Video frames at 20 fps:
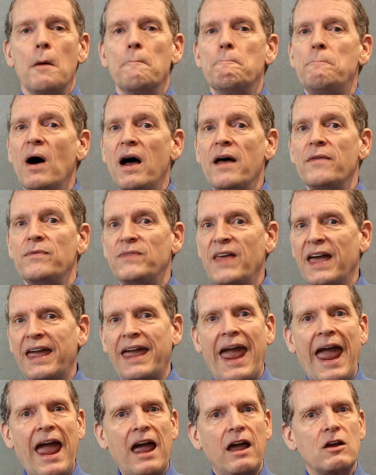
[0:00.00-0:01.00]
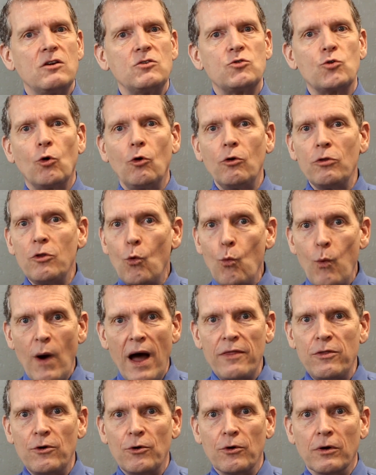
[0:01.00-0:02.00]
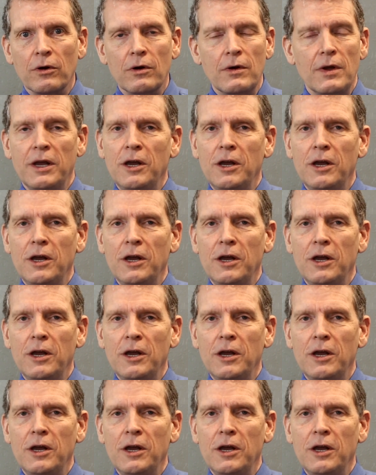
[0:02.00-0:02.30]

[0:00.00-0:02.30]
but they can't control the weather.